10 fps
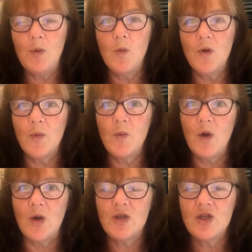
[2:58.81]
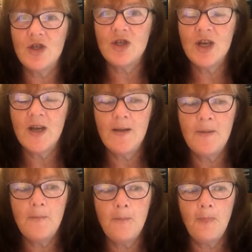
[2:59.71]
want to watch.
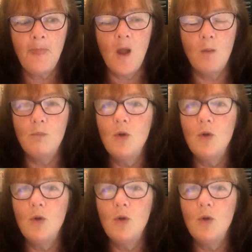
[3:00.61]
I'm more